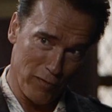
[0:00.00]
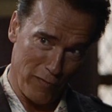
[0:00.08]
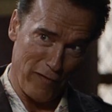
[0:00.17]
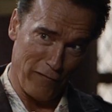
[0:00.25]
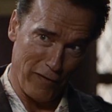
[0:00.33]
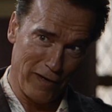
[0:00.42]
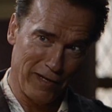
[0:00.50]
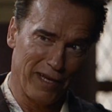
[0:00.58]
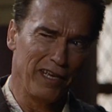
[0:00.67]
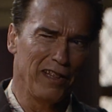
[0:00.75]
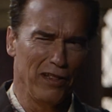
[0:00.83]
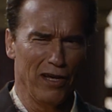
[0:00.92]
are more or
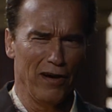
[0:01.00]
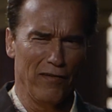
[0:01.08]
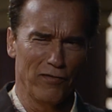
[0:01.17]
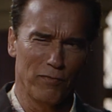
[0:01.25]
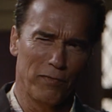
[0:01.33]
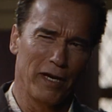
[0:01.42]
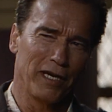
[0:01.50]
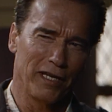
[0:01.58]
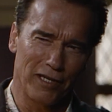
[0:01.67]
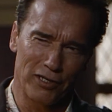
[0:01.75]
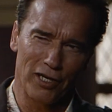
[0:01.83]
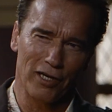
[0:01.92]
less useless
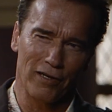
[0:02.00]
cameos.